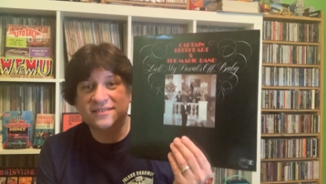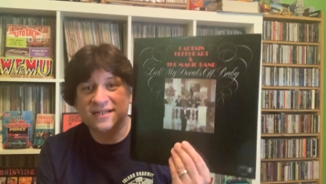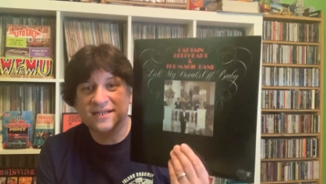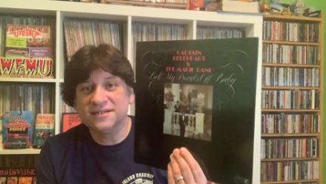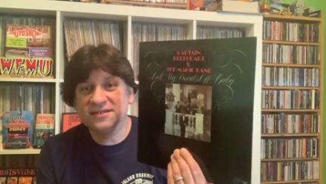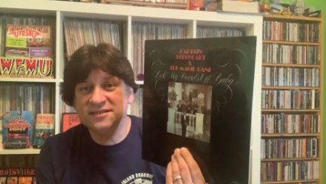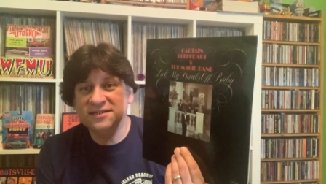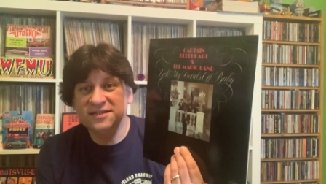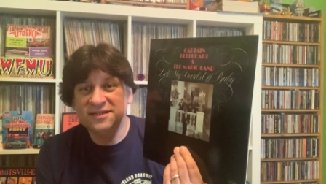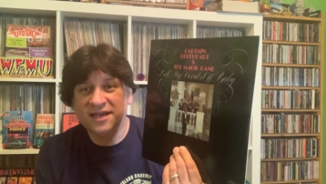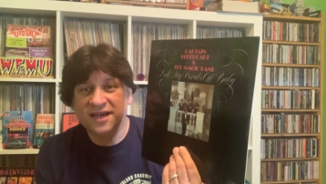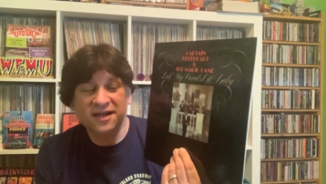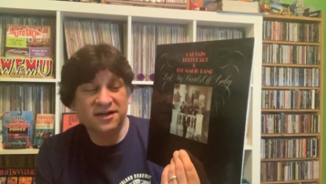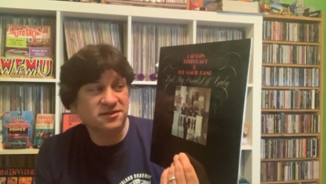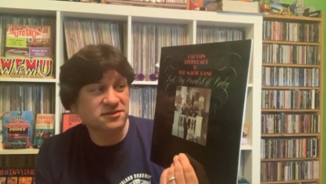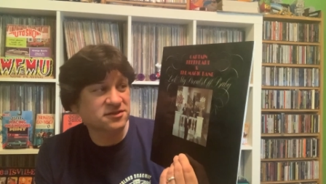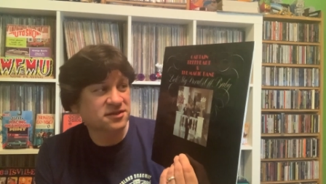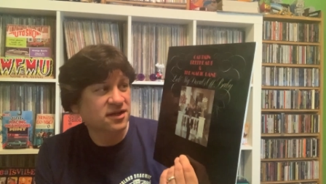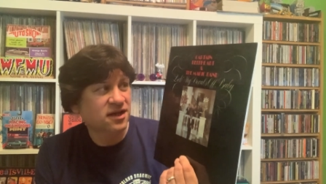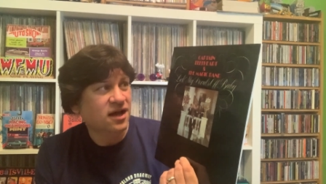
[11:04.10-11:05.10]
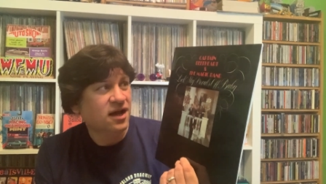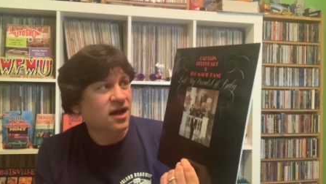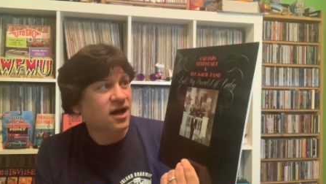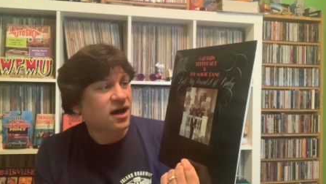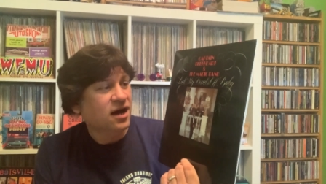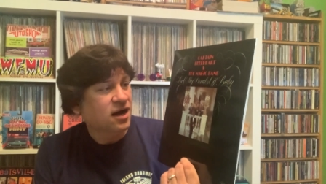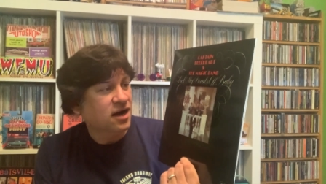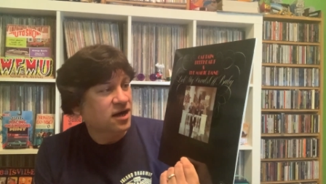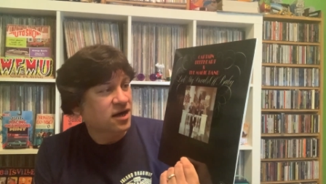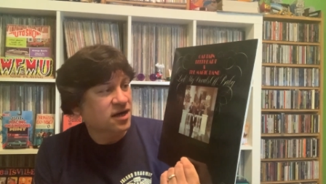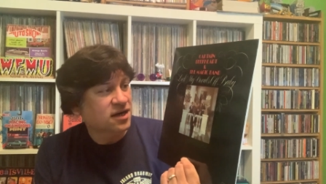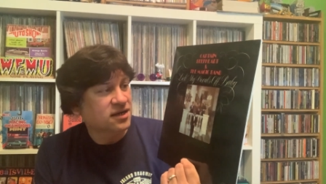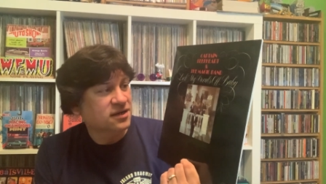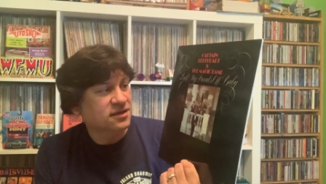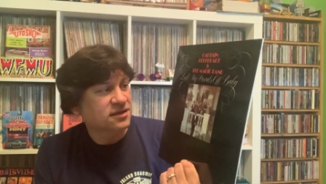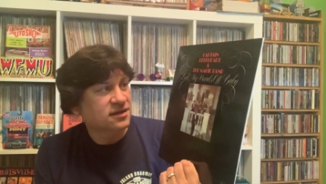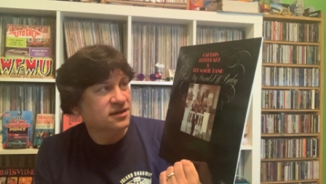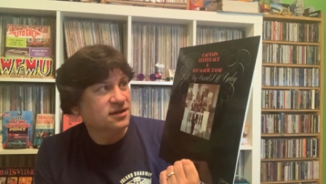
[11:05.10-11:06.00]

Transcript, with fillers: not decals. Uh,